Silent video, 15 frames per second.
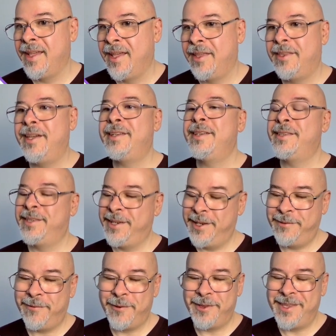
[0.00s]
That is
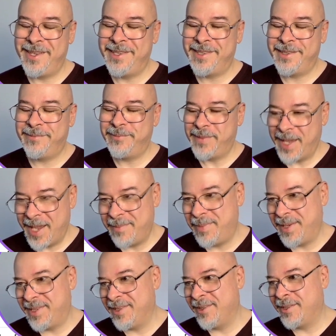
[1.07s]
it for this
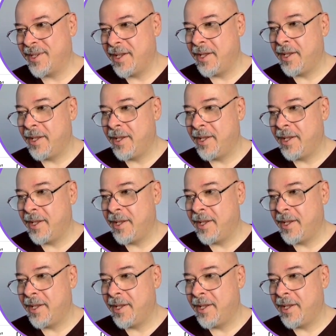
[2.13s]
episode.